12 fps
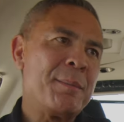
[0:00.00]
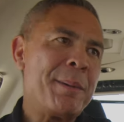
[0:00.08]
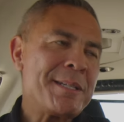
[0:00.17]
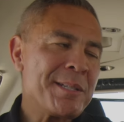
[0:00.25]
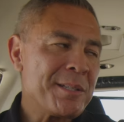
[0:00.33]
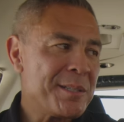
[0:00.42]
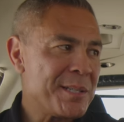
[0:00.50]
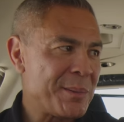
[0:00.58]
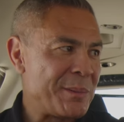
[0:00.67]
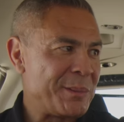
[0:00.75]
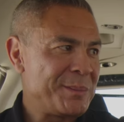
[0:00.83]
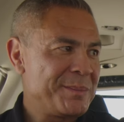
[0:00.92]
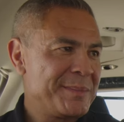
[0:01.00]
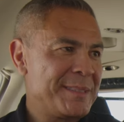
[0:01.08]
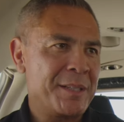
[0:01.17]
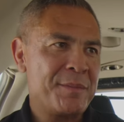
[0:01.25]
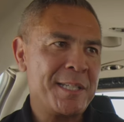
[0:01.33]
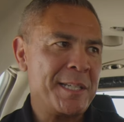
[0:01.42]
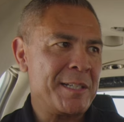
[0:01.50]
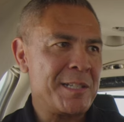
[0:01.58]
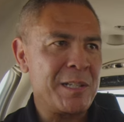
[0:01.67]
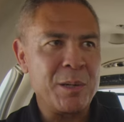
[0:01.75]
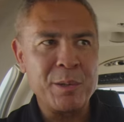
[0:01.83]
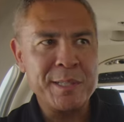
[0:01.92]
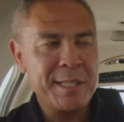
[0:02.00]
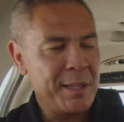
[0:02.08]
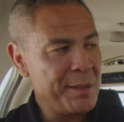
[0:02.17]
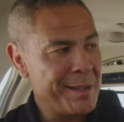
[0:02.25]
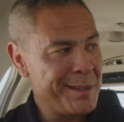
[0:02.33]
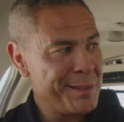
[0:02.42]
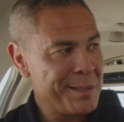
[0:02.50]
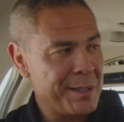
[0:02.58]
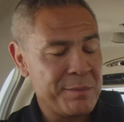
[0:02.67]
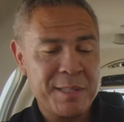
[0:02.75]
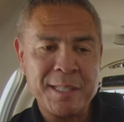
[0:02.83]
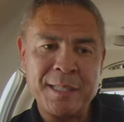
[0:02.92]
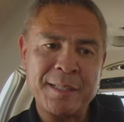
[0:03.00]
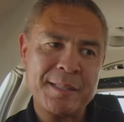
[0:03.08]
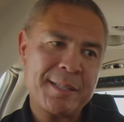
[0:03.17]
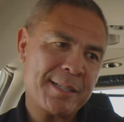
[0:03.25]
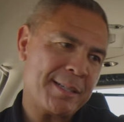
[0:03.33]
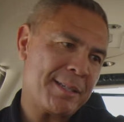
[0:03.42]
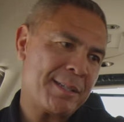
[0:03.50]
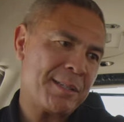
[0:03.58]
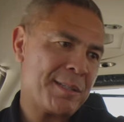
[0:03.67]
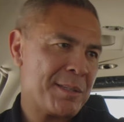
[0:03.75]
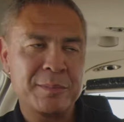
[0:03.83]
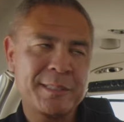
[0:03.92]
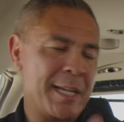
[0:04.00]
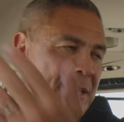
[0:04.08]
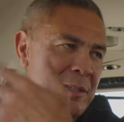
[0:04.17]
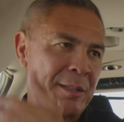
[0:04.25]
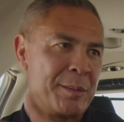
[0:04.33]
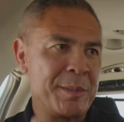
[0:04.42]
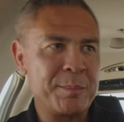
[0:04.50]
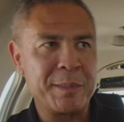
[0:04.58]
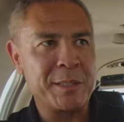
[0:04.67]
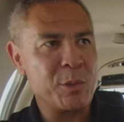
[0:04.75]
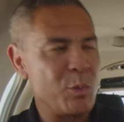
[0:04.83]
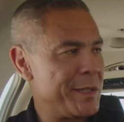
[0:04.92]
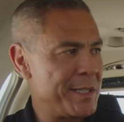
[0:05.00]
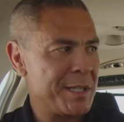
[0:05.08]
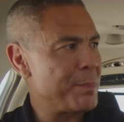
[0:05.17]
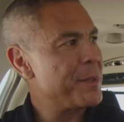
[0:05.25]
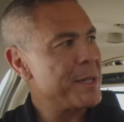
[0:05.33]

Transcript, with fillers: Depends on the school. I've seen as low as 10,000. I've seen as high as sky's the limit, but 20 some